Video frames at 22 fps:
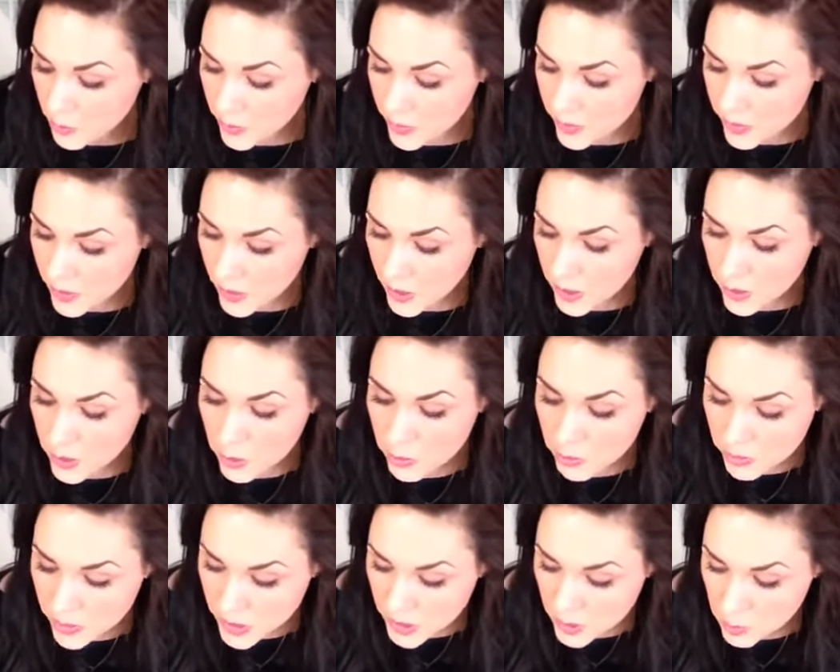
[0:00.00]
with that and
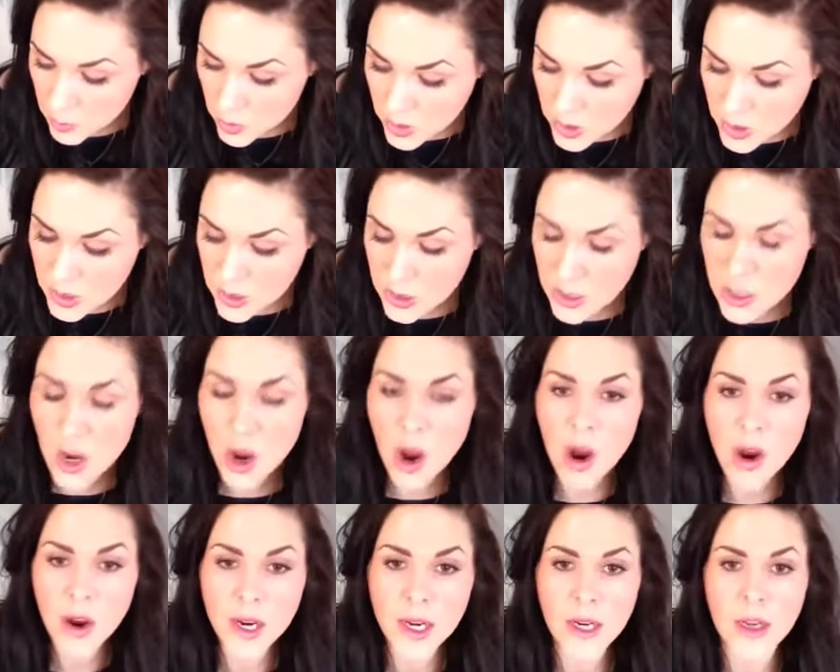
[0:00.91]
you really wanted to
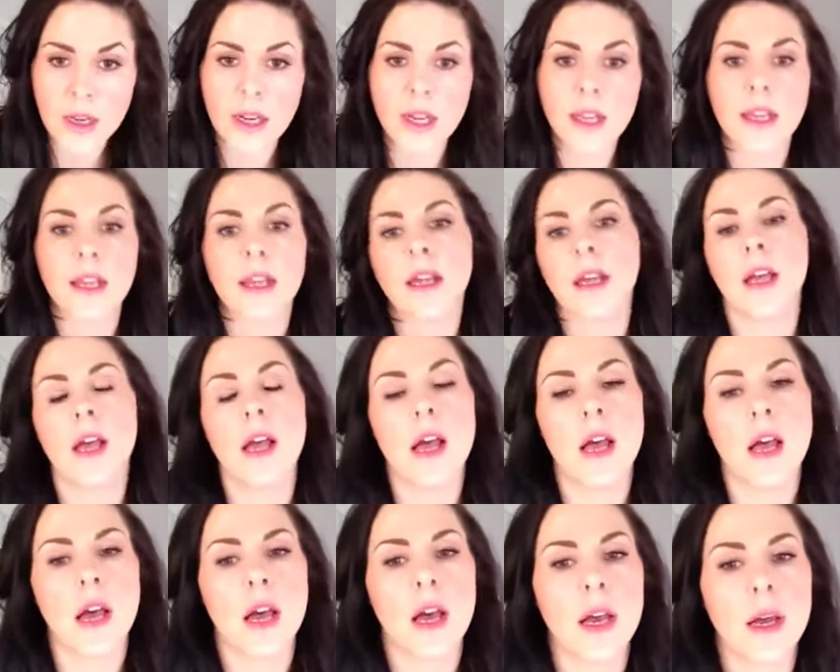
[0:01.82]
highlight
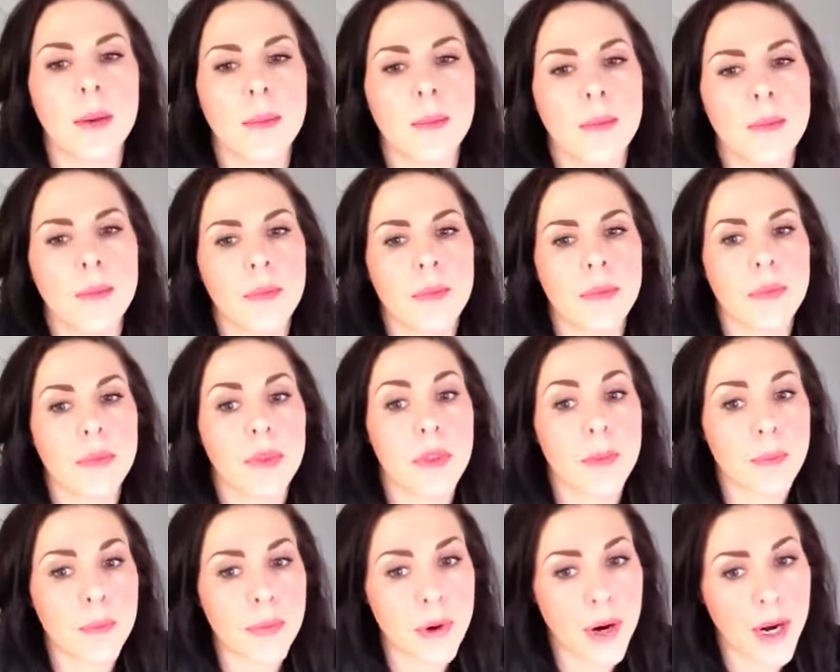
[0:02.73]

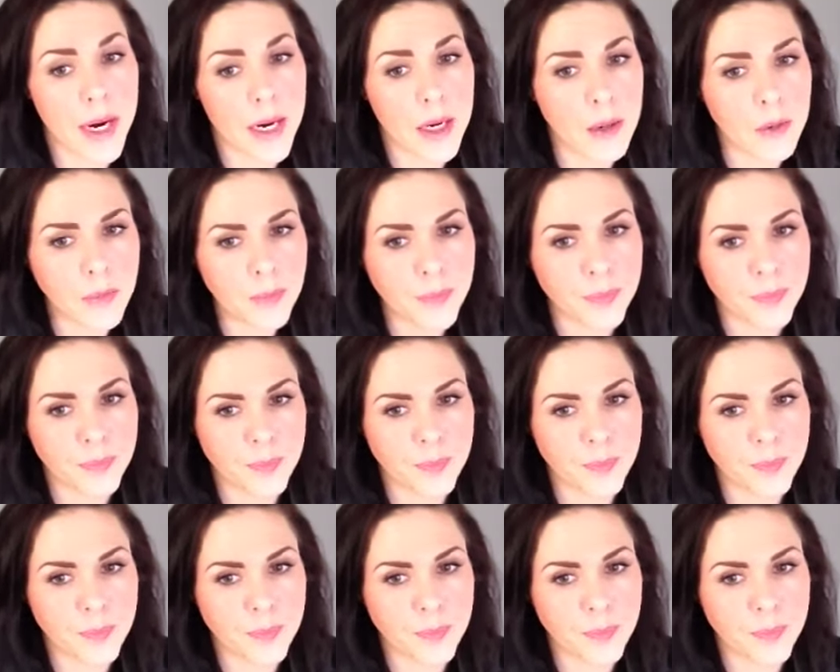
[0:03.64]
the brow,